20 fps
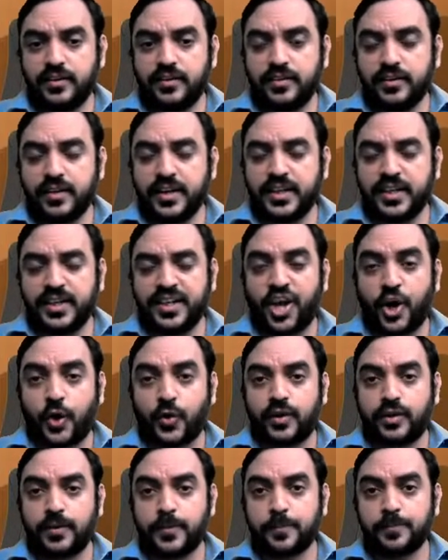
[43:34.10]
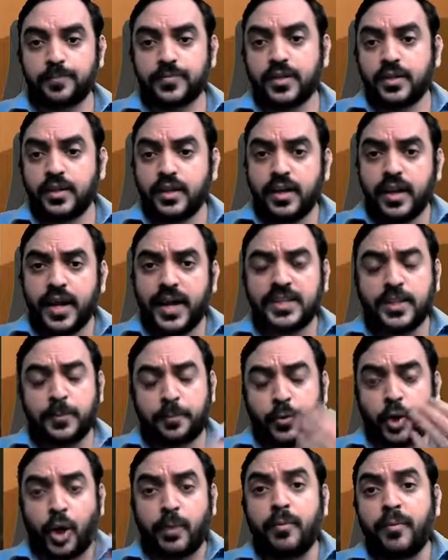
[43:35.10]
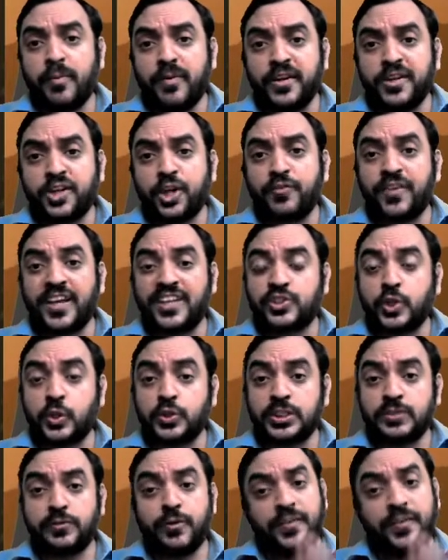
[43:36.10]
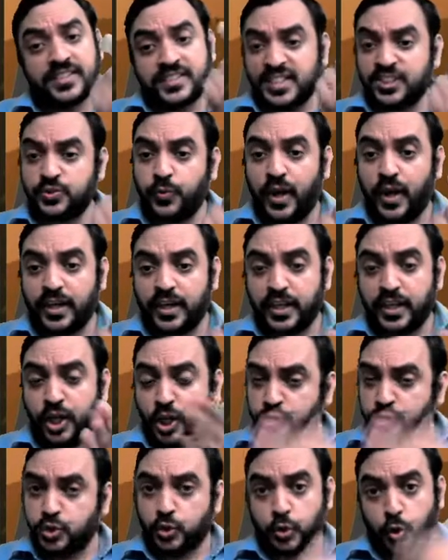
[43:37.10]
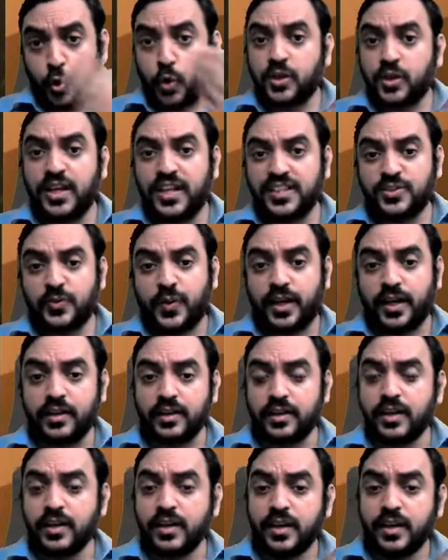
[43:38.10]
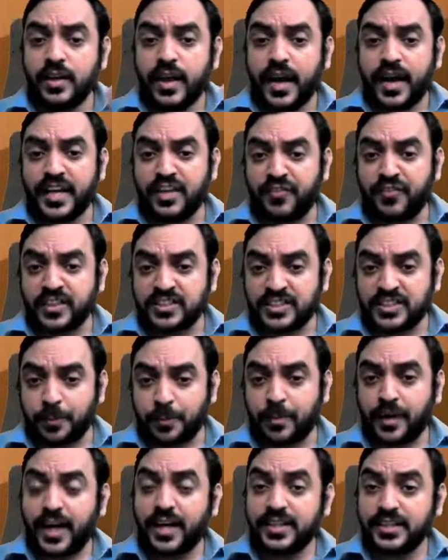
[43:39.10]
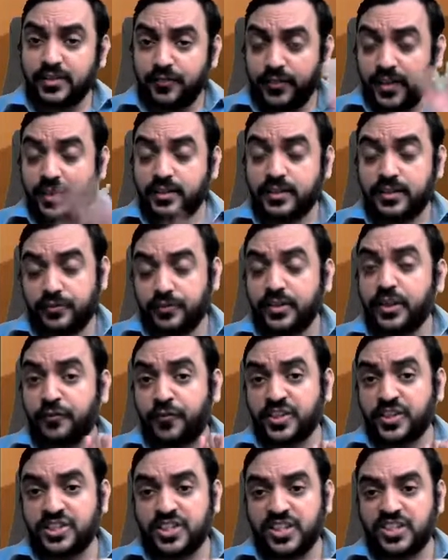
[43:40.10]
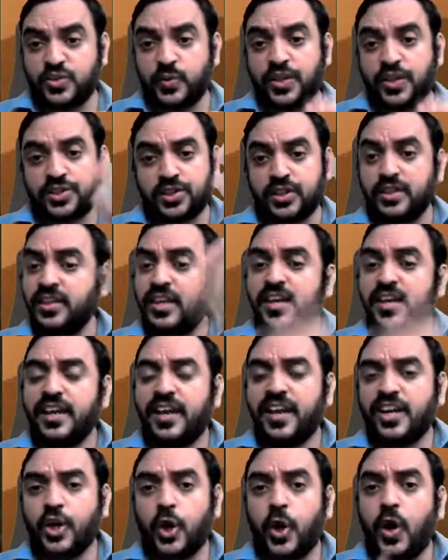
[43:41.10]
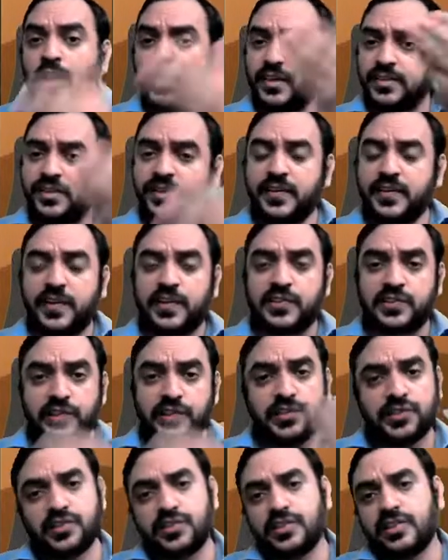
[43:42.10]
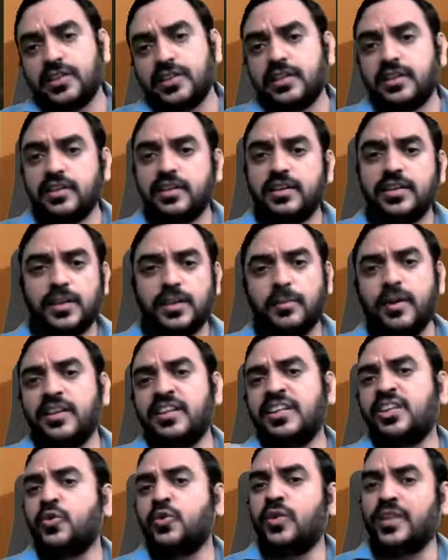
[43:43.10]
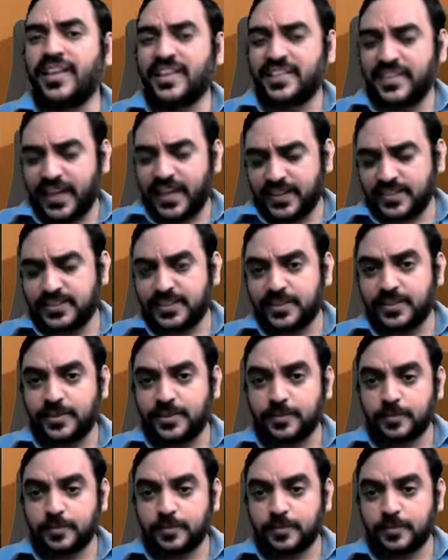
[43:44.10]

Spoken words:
written down, and the probability of exhaustive events is 1. So total is 1, and if I subtract with the first situation, in all other cases remaining you will get the answer.